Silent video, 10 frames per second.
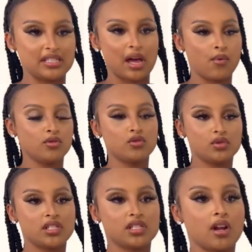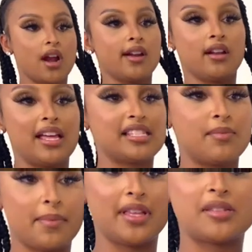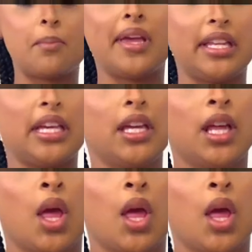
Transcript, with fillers: I wouldn't do a skirt unless maybe it's mini.